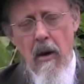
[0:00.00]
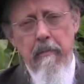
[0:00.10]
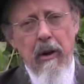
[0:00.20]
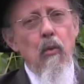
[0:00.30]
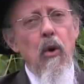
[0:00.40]

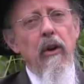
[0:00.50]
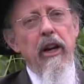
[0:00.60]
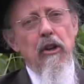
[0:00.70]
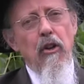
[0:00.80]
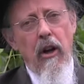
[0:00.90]
But were
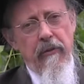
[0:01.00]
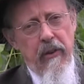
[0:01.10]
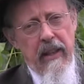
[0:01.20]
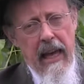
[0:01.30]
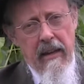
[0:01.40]
it not
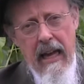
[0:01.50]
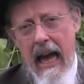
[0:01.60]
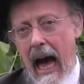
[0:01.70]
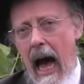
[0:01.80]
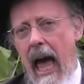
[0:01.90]
for that
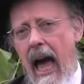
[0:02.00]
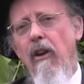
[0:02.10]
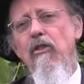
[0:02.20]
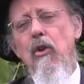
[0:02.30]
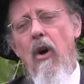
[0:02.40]

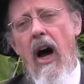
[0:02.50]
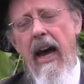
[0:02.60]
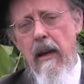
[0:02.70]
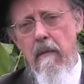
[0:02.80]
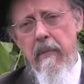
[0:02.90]
outcry,
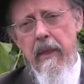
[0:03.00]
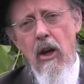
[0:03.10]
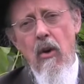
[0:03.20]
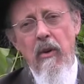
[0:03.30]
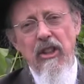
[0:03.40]

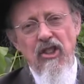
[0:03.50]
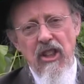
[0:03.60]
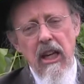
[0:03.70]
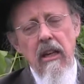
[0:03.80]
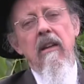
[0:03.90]
we
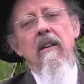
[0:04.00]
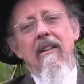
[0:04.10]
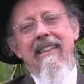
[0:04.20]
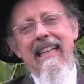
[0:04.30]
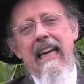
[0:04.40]
see
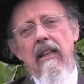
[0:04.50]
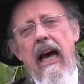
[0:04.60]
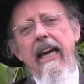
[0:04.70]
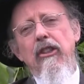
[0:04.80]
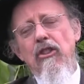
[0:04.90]
that
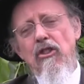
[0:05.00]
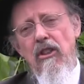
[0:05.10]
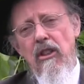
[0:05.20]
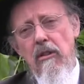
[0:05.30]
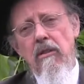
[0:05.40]

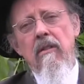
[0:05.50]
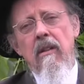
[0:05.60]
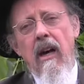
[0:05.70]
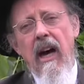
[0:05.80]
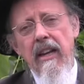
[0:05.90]
agencies
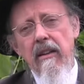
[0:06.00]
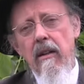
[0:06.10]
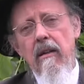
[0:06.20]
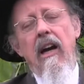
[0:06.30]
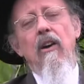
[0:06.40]

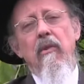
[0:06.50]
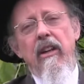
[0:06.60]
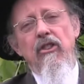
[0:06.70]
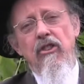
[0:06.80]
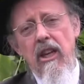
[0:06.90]
under a
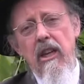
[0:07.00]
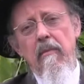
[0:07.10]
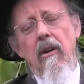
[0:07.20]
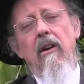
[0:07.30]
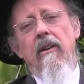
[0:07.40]

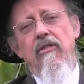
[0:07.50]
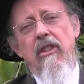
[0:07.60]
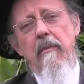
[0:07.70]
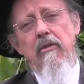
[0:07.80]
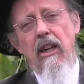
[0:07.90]
regime of
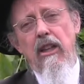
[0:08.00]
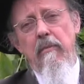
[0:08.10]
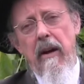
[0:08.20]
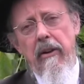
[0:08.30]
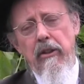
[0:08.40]
same-sex
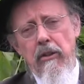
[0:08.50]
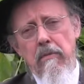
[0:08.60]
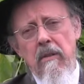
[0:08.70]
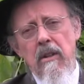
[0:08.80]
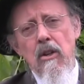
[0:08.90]
marriage
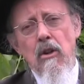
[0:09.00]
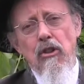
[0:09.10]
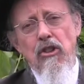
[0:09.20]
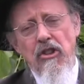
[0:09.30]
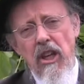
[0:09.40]

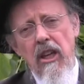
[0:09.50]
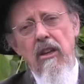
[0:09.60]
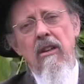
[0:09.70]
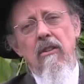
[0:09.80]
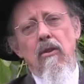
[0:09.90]
seek
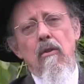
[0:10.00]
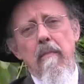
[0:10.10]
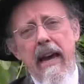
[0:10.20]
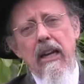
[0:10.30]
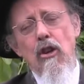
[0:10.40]
to
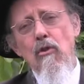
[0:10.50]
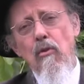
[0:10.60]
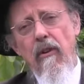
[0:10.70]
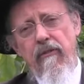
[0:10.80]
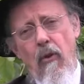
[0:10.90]
make
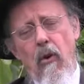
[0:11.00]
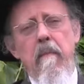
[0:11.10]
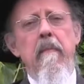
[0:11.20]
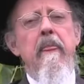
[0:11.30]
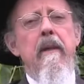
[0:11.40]

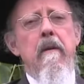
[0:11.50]
uniform